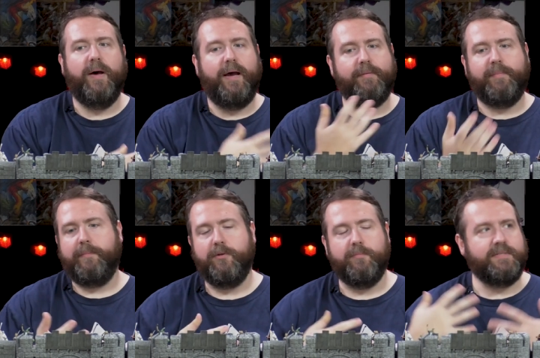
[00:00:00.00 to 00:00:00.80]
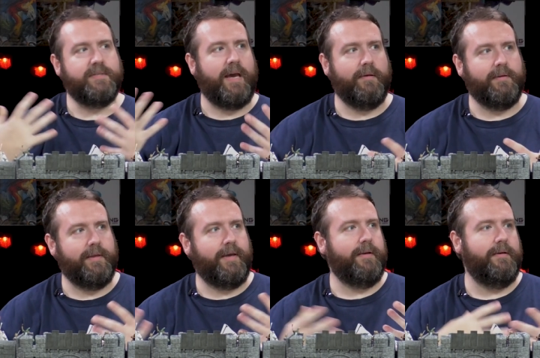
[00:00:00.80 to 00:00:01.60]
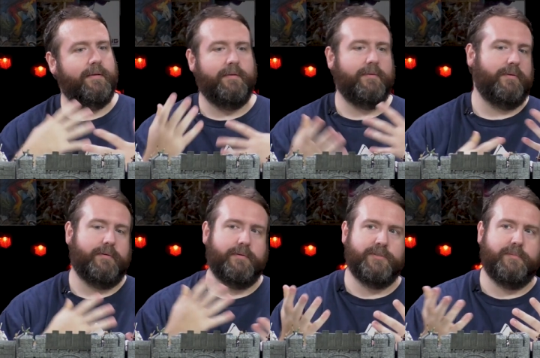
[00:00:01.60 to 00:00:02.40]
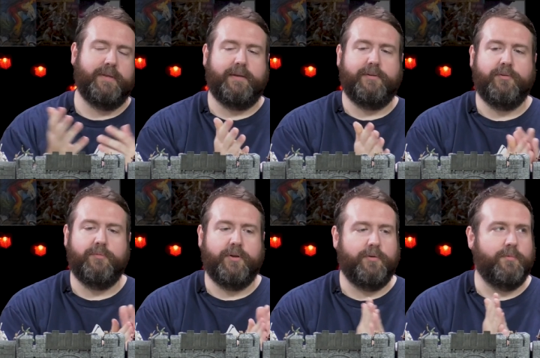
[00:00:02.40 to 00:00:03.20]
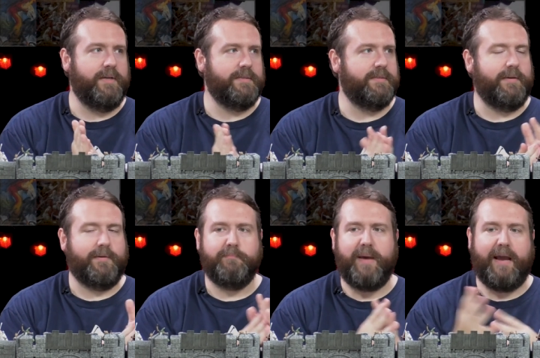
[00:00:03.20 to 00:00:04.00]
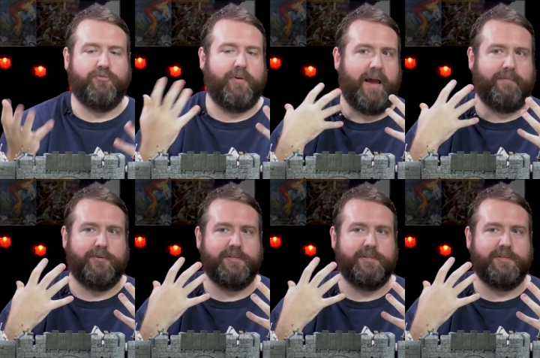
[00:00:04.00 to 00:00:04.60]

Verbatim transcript: But maybe you miscalculated or, or something, and you, you know you risk a backdraft or